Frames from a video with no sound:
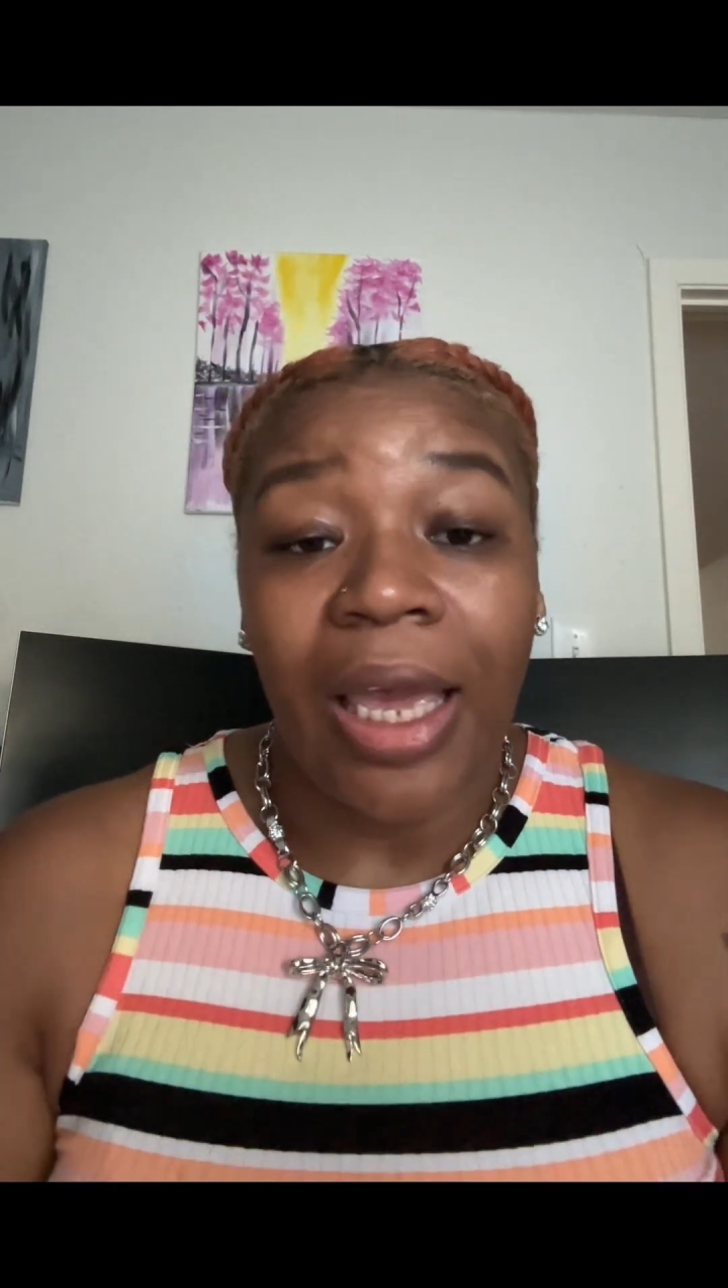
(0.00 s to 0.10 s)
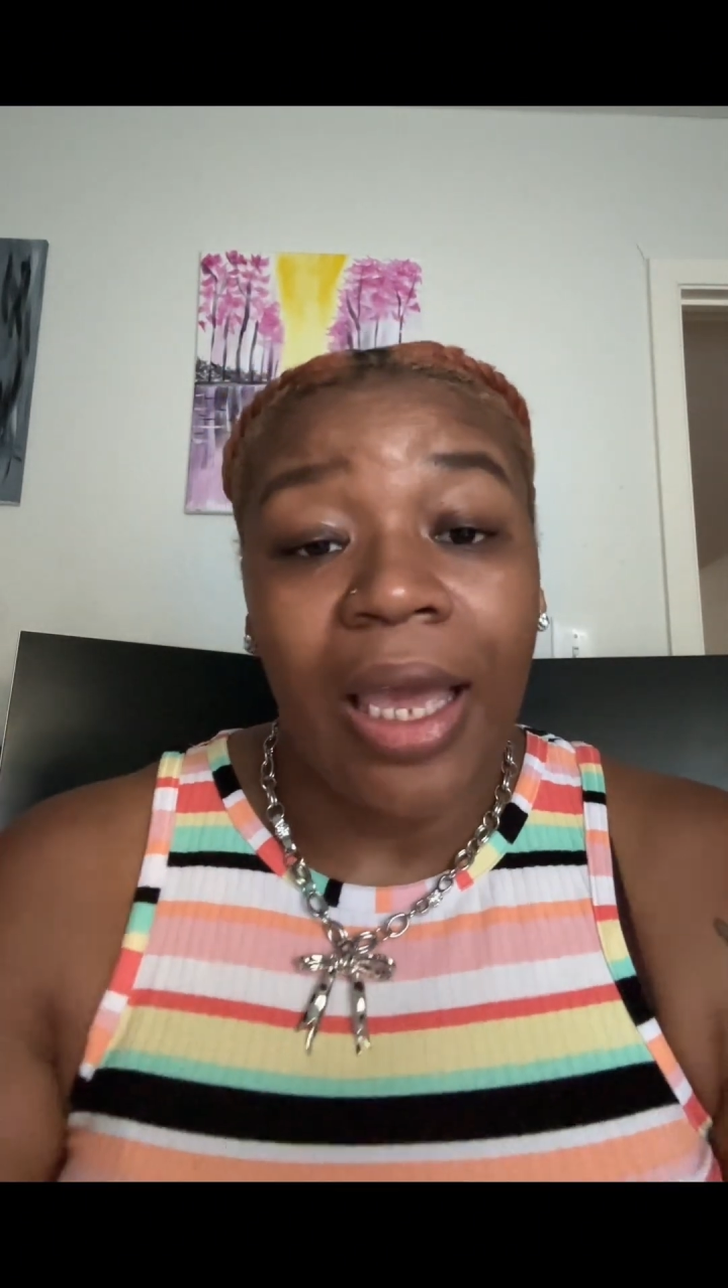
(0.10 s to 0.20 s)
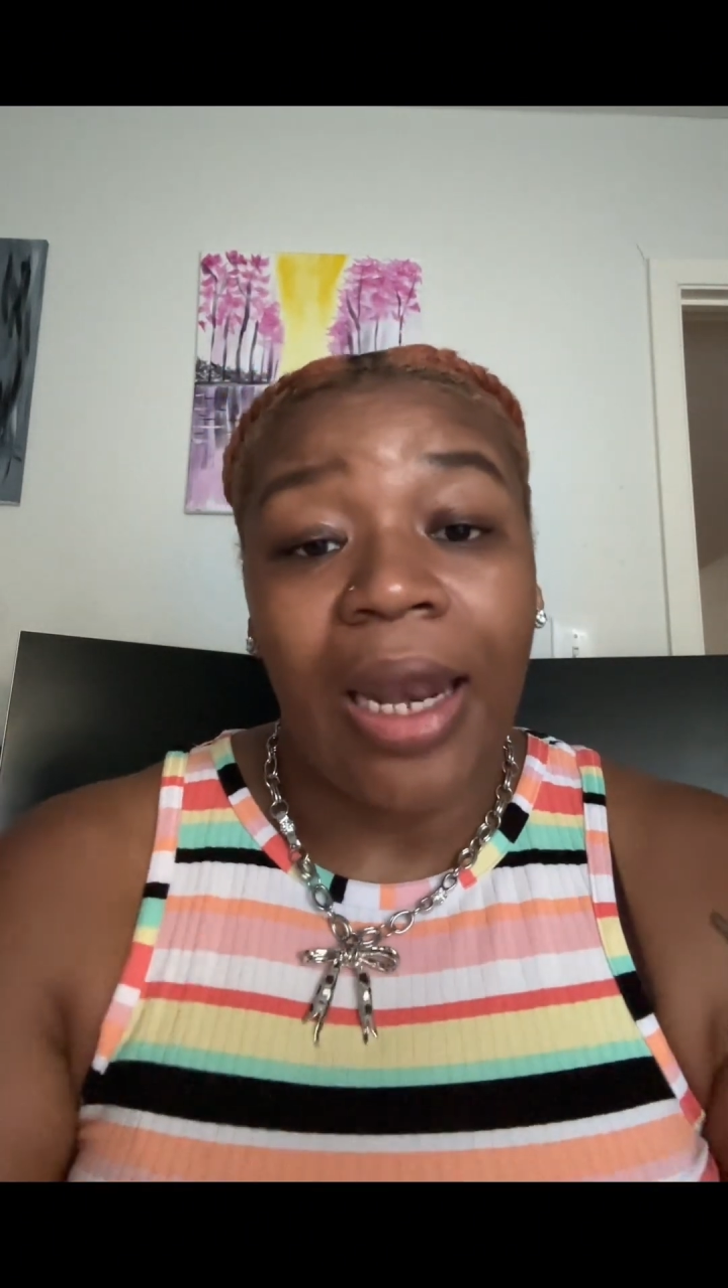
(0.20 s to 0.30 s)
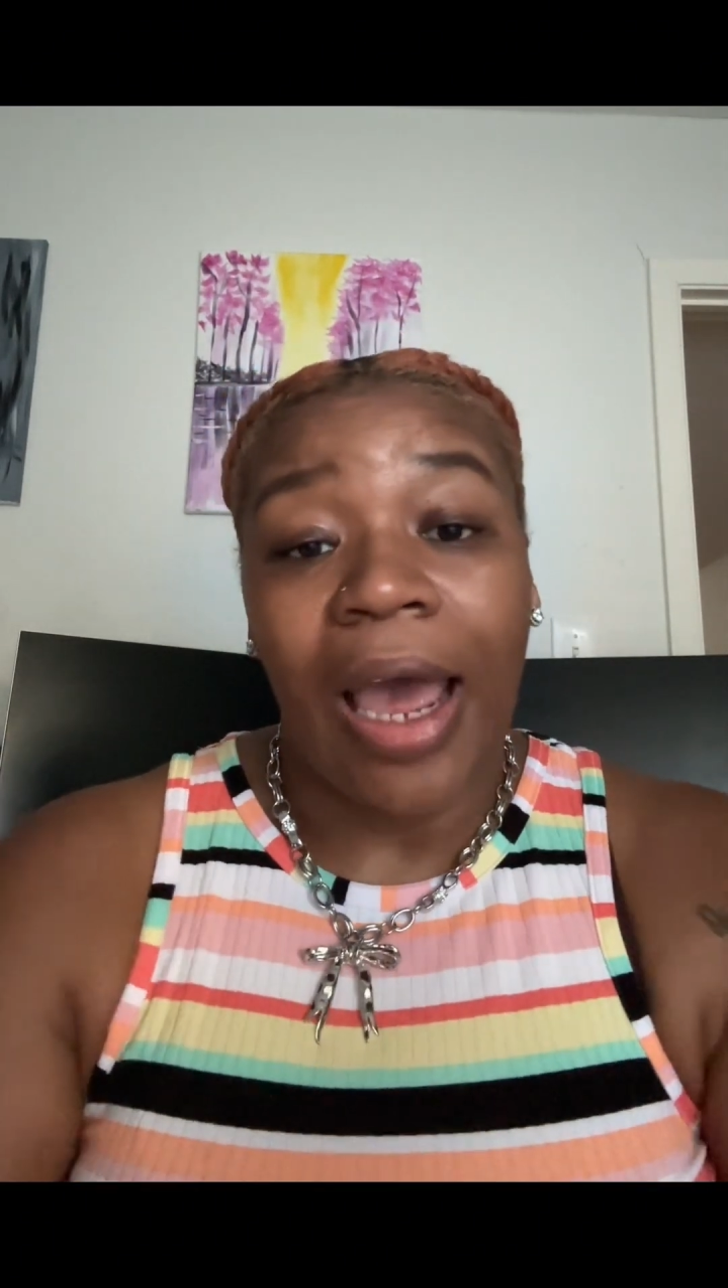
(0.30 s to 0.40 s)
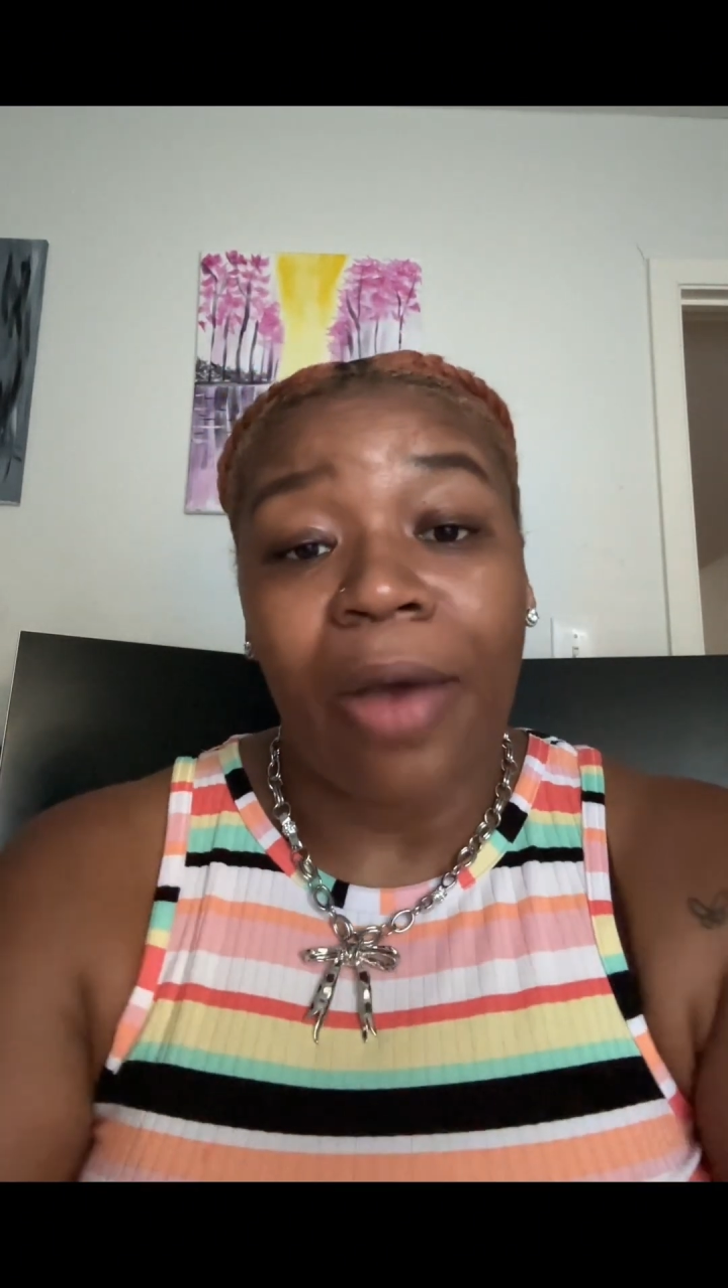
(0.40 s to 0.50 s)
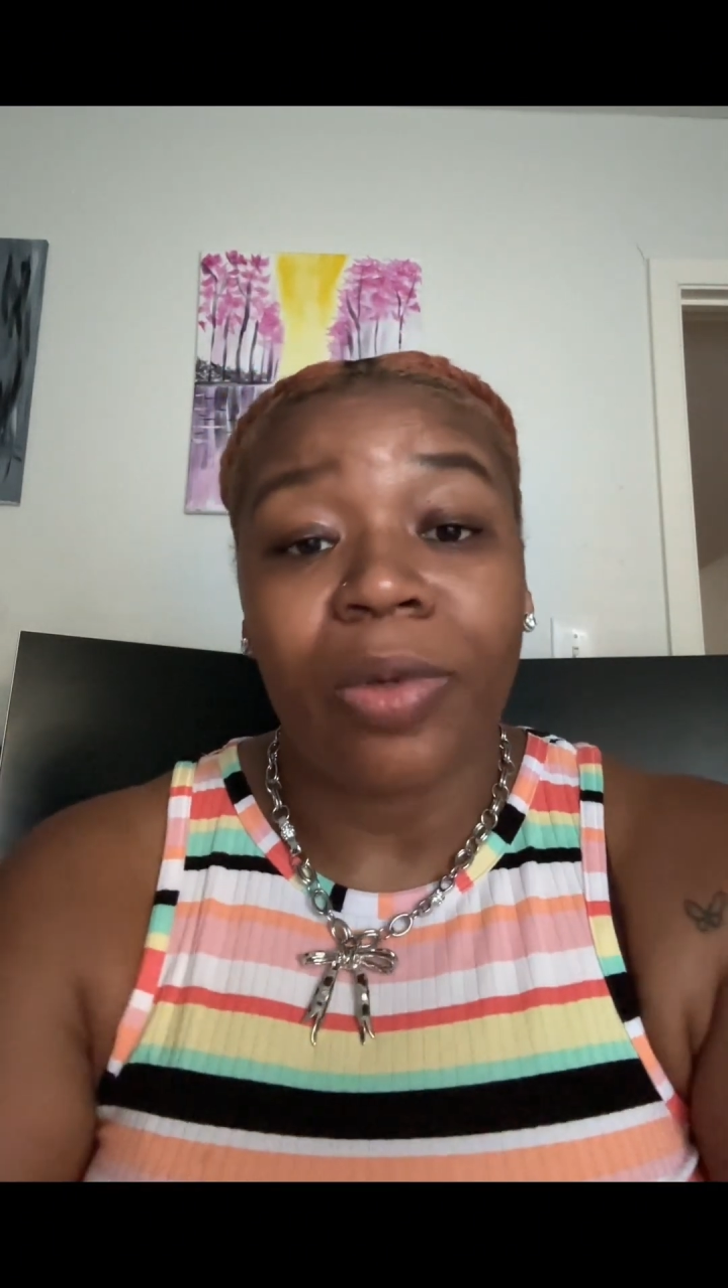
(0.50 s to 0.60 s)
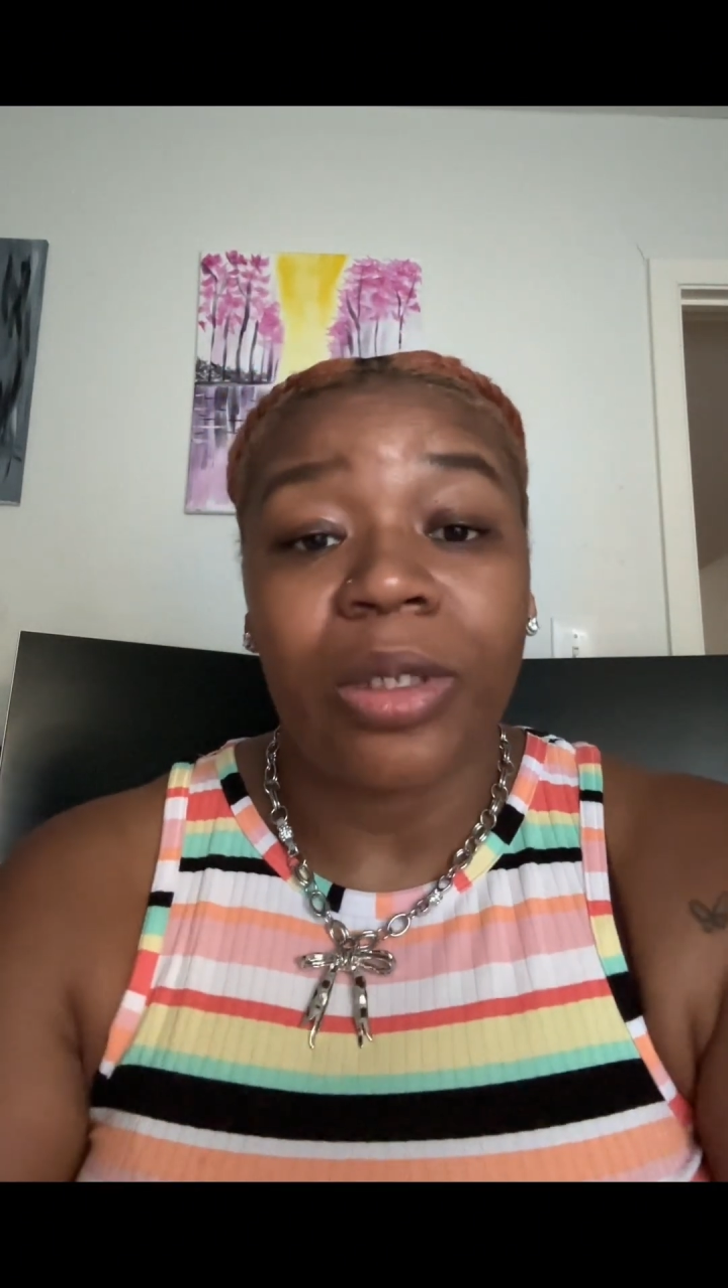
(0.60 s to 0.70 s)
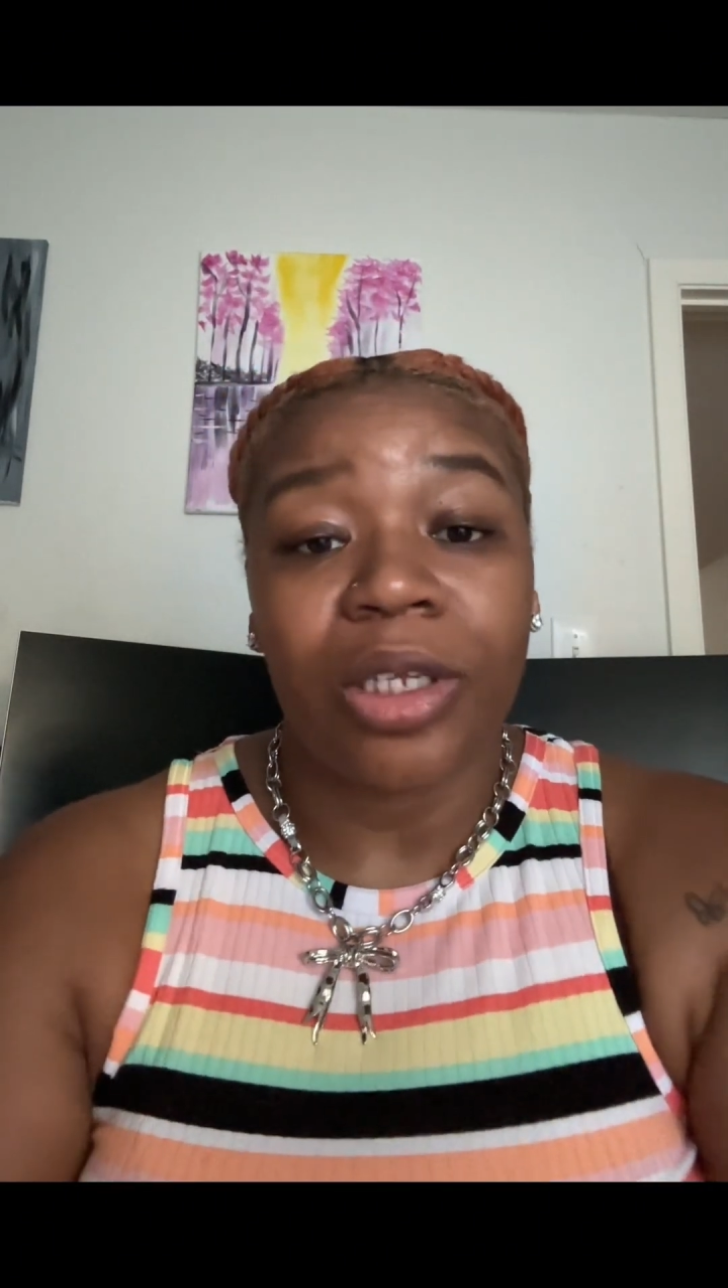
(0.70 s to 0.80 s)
and I will see